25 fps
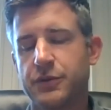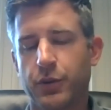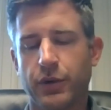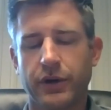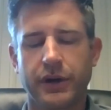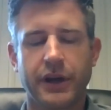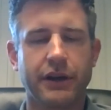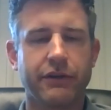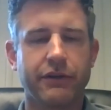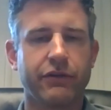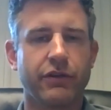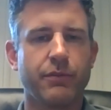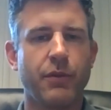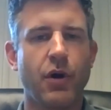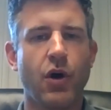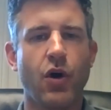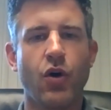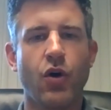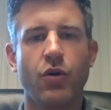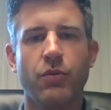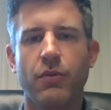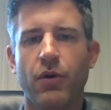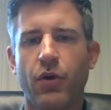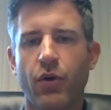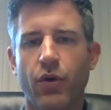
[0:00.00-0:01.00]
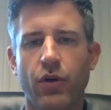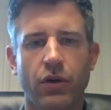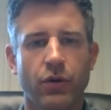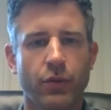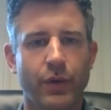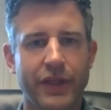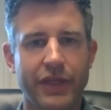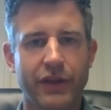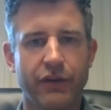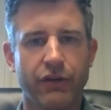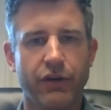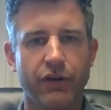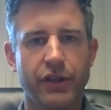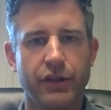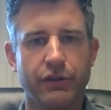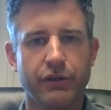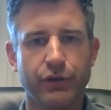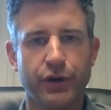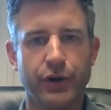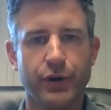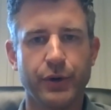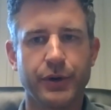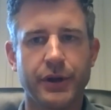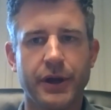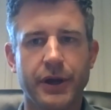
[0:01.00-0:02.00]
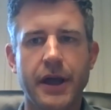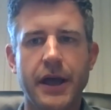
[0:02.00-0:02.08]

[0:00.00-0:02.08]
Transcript: working from home, or when they're on the road.